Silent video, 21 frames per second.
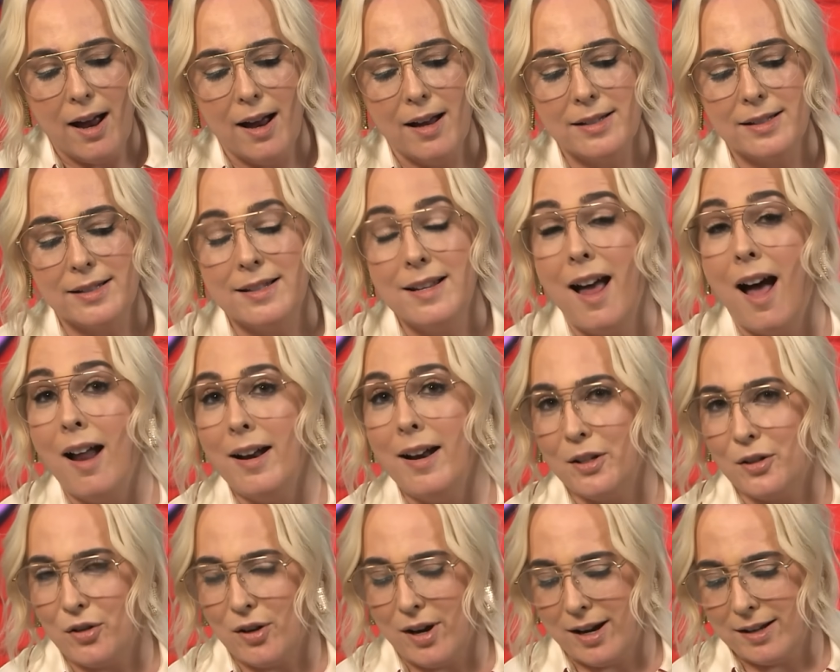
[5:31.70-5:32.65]
a
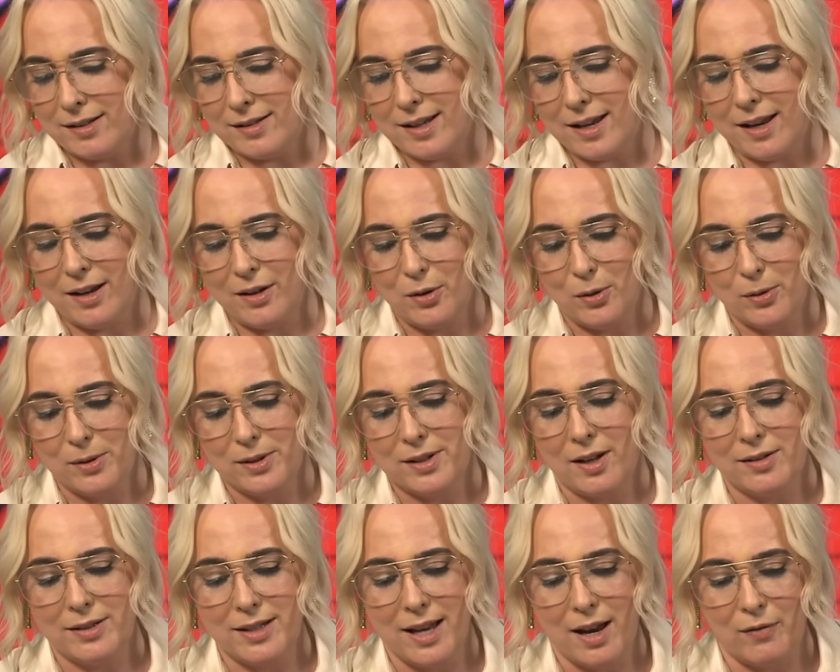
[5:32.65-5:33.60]
snotty trans kid who
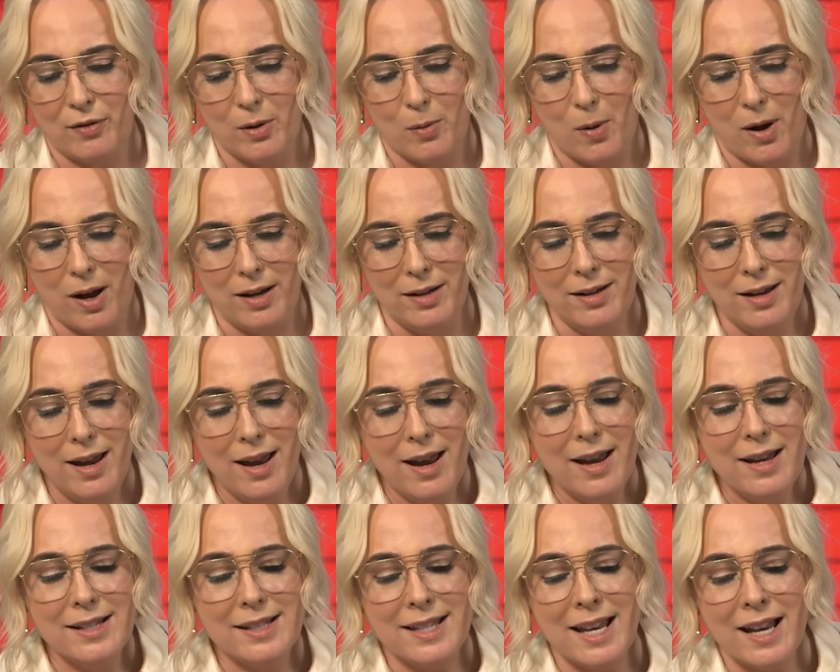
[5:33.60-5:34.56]
insults everyone,
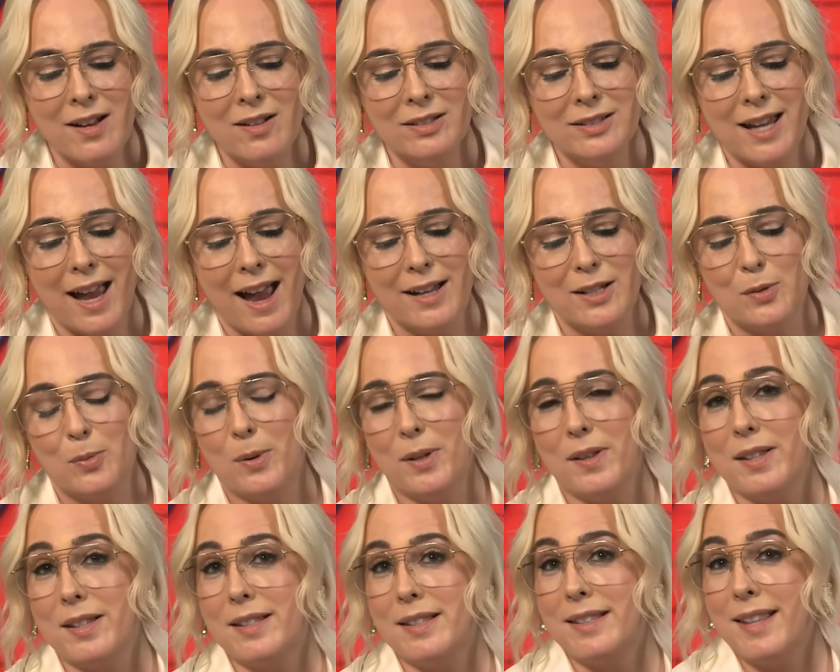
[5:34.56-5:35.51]
single dads
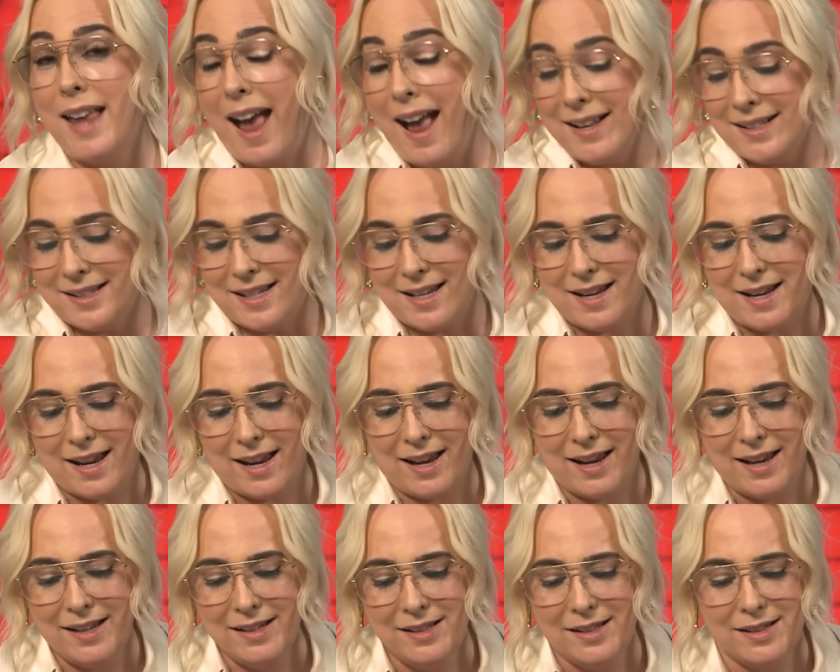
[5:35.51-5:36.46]
with sassy
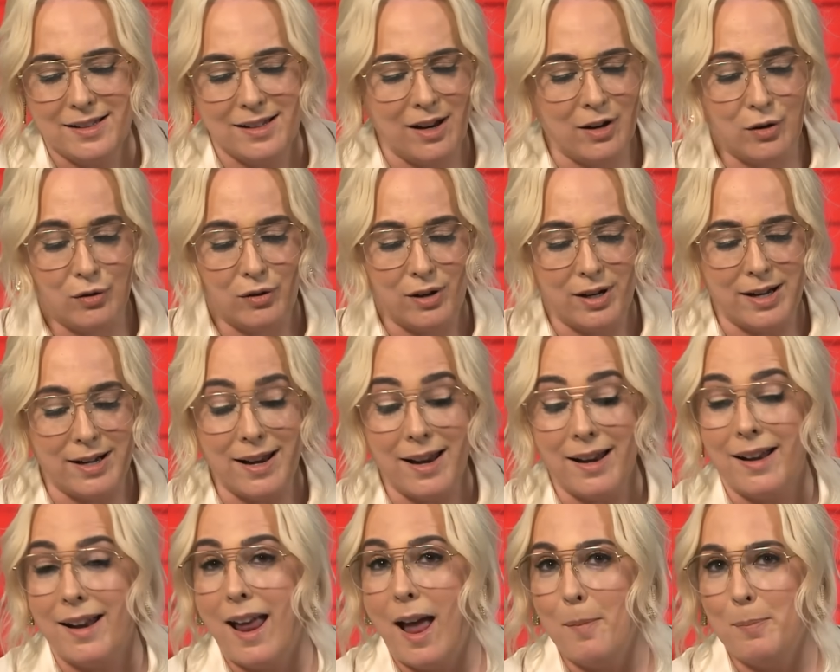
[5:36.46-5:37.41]
kids, agreed,
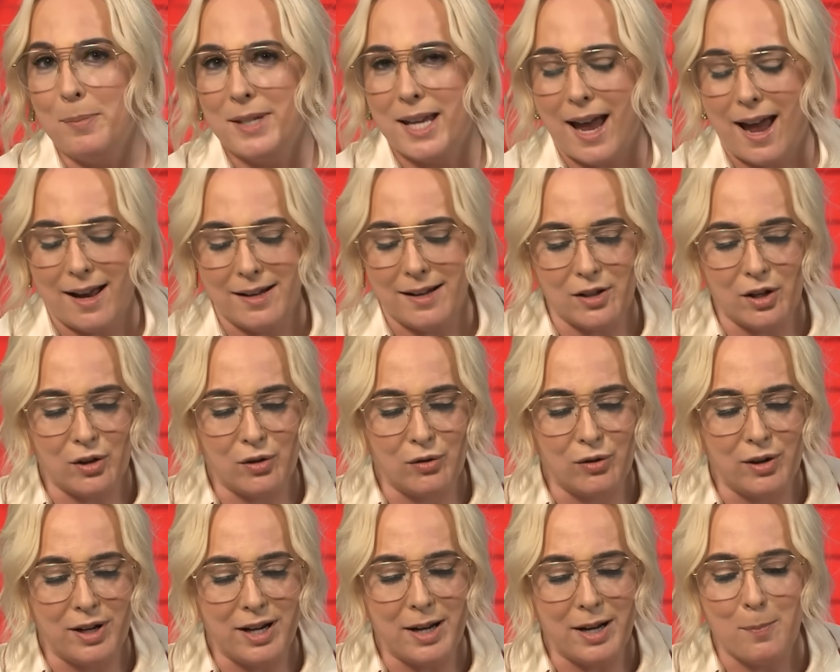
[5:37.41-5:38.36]
inept dads,
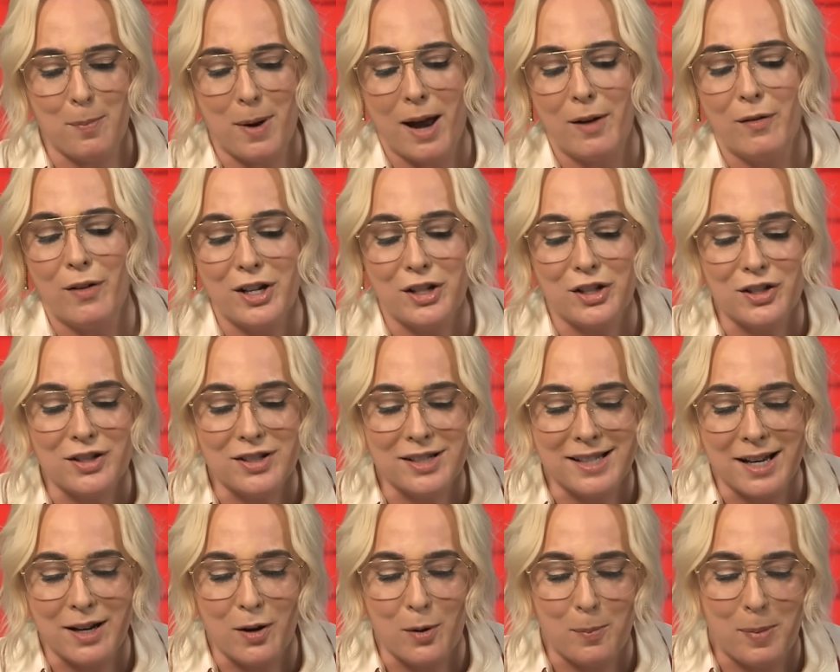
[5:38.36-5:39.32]
agreed, biracial
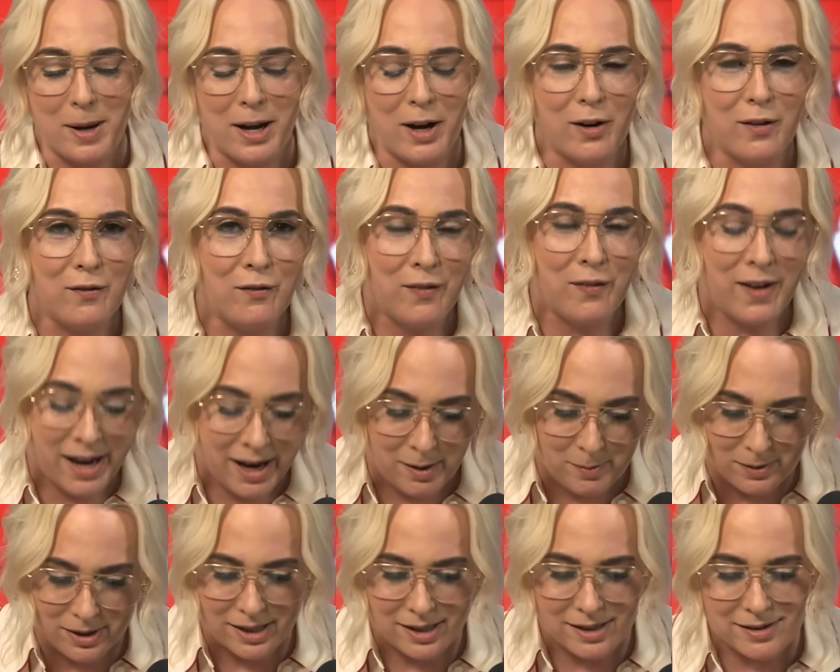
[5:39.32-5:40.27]
single parent
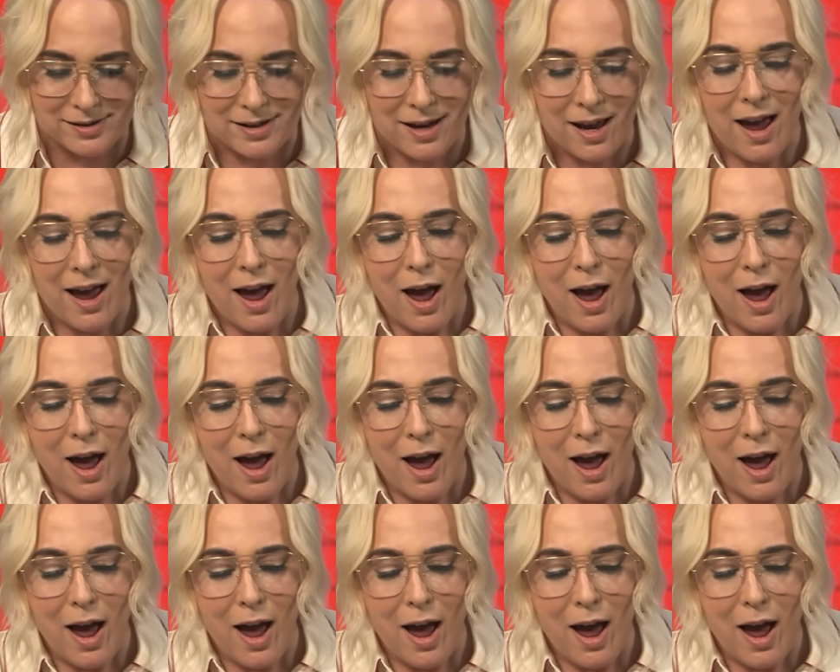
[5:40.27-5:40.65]
families,